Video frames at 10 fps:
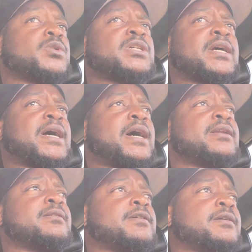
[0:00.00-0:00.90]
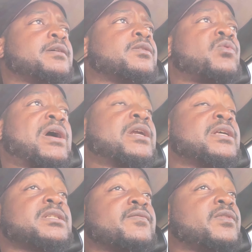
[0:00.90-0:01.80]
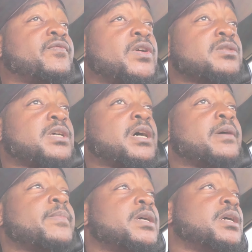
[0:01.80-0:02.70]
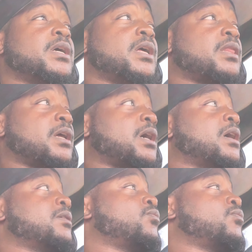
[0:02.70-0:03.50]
which I got the right adhesive the first time that I